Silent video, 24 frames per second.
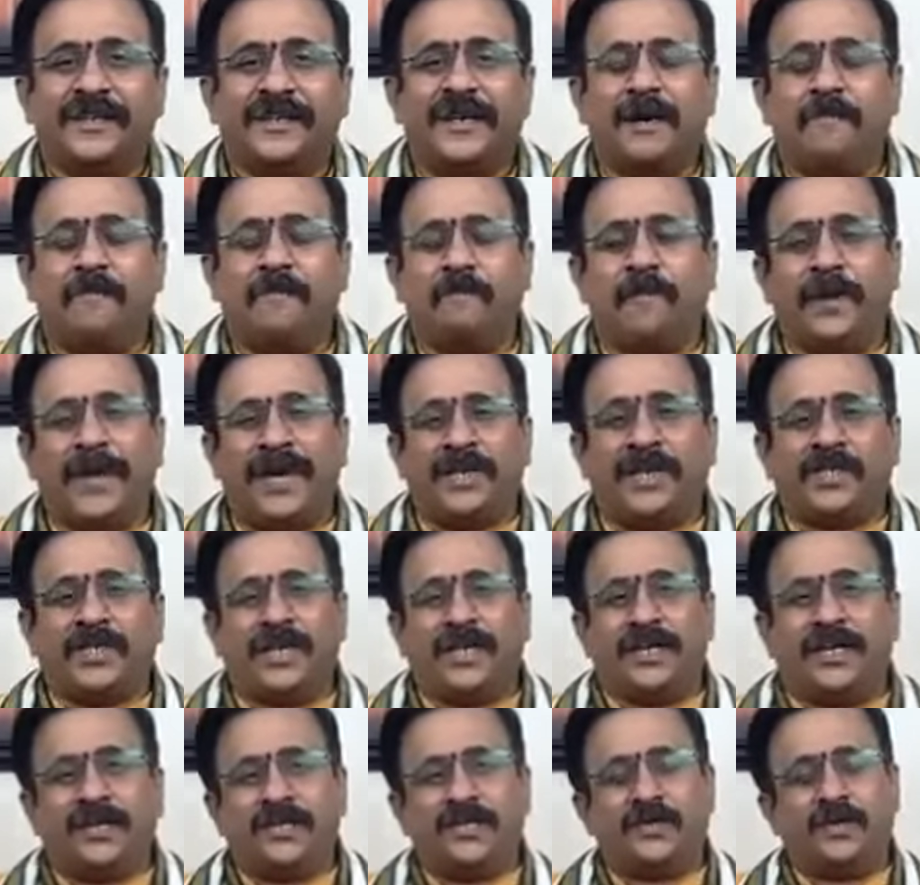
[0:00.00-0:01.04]

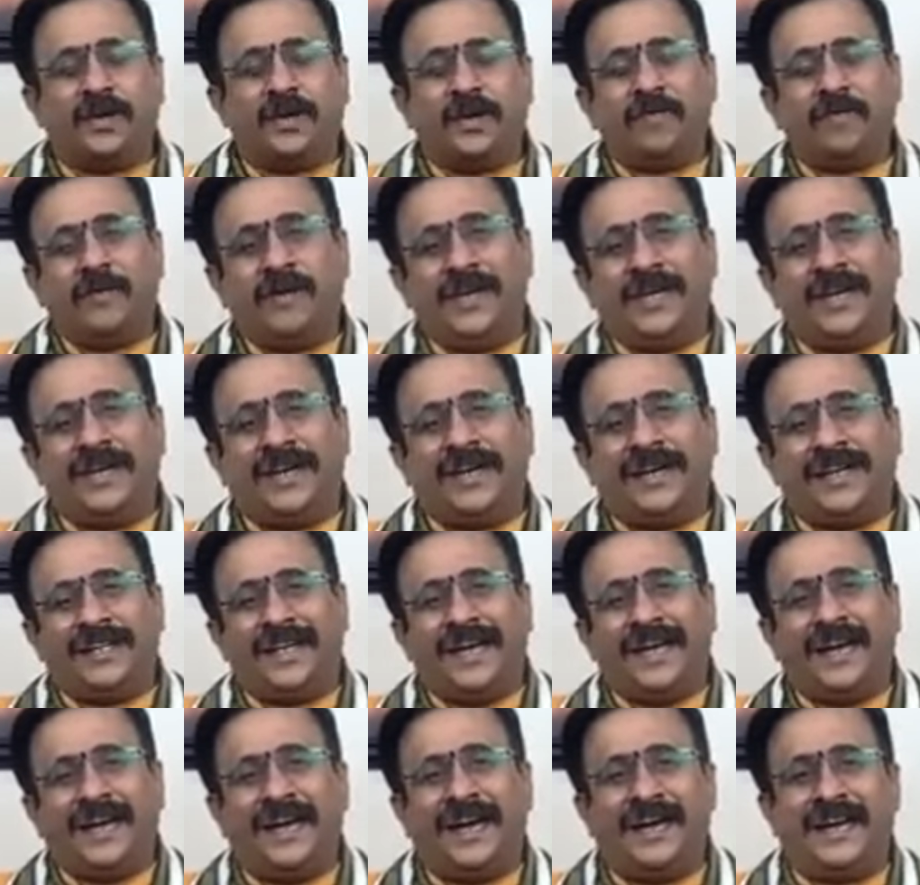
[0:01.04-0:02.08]
compassion Swami
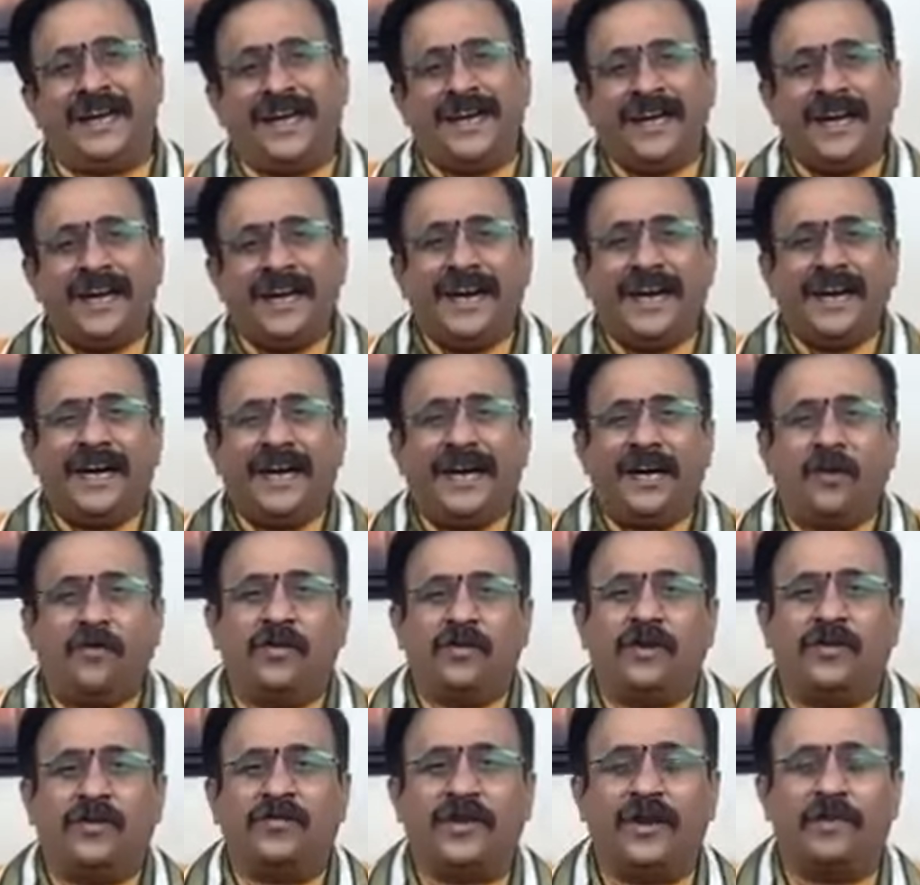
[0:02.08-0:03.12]
Vivekananda had, and
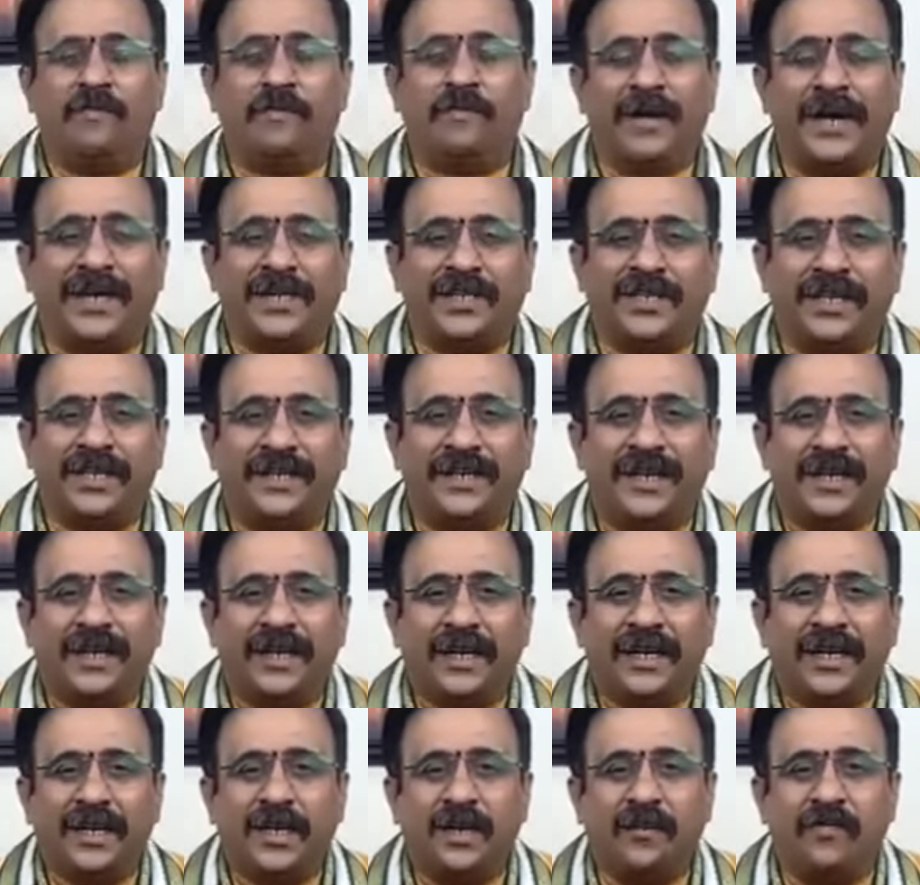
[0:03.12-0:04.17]
out of compassion,
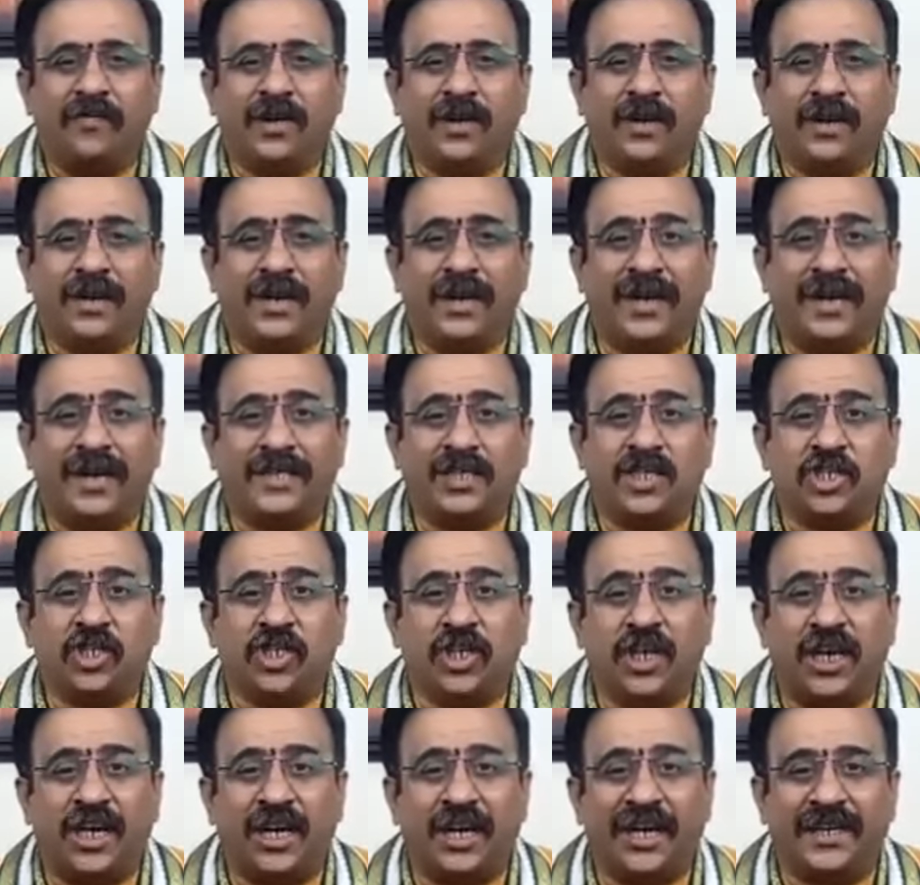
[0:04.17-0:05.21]
he would
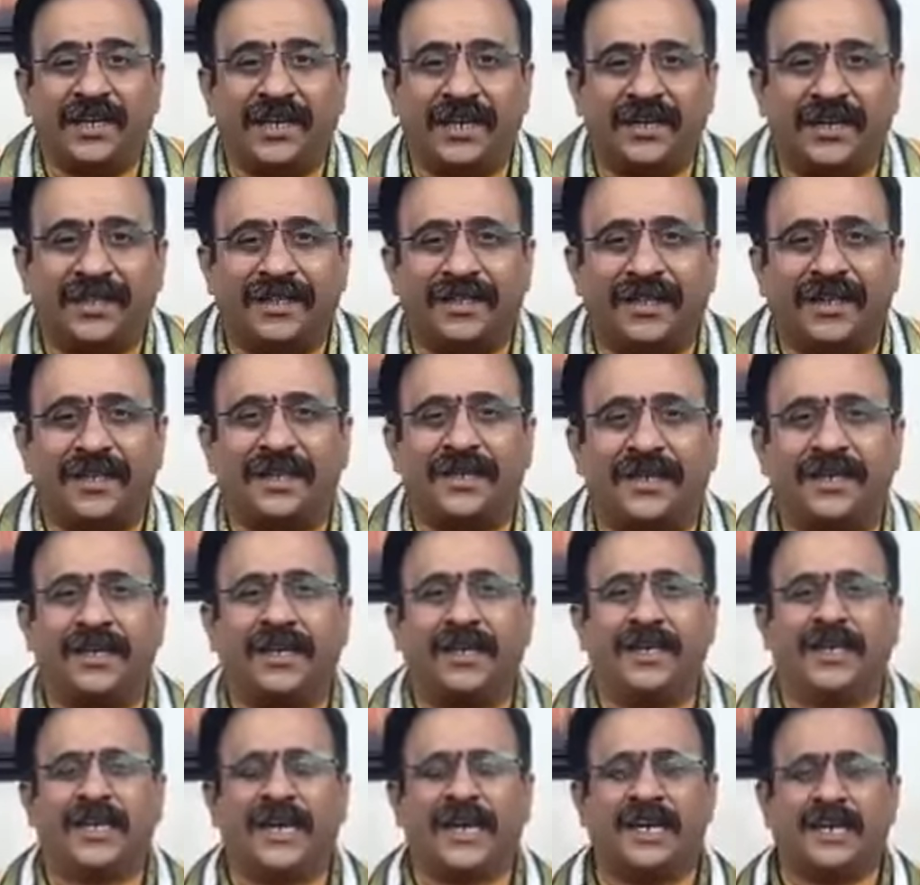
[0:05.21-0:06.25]
renunciate anything.
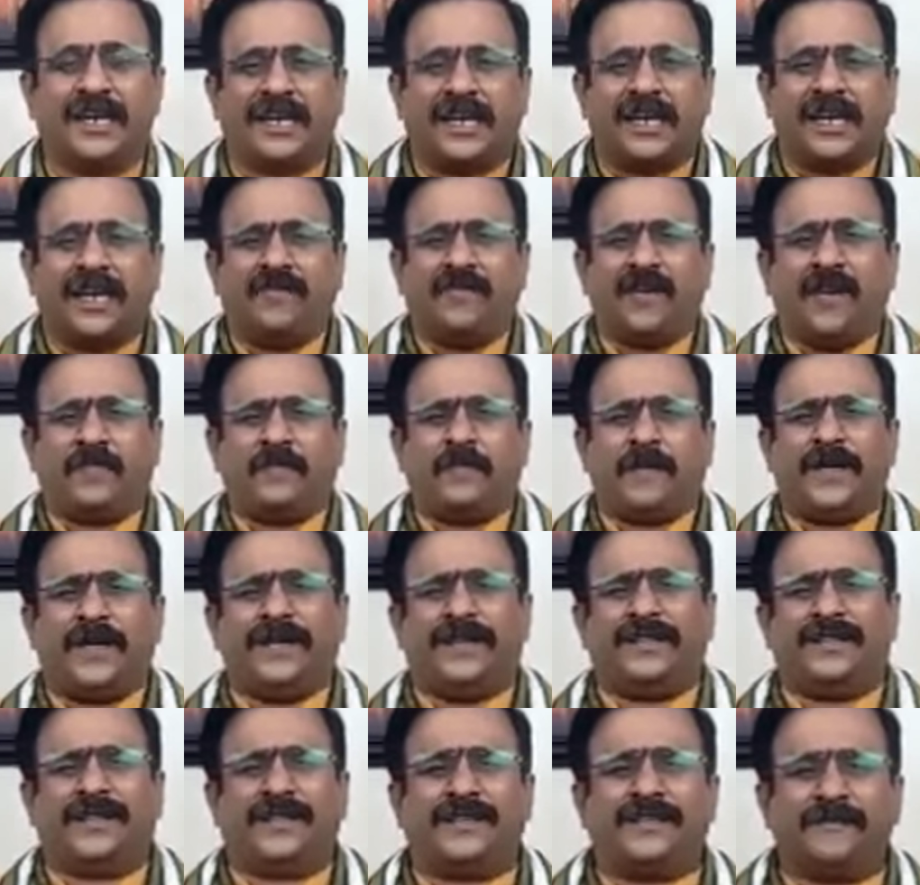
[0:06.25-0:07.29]
He can give up
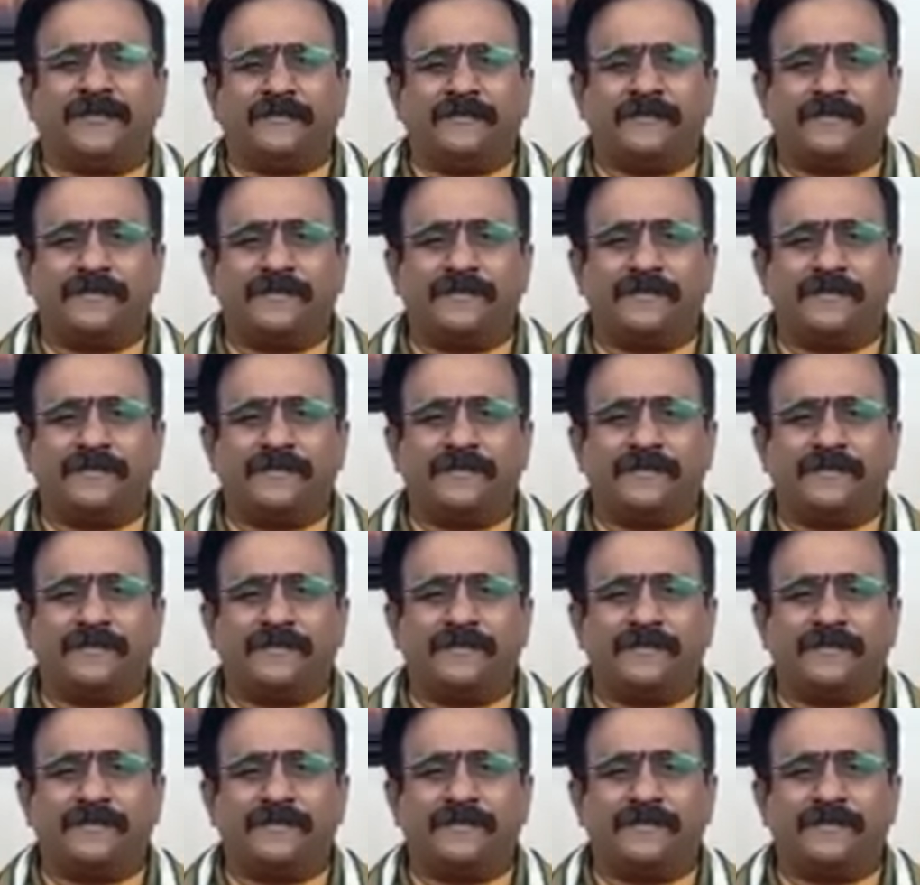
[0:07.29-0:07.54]
anything.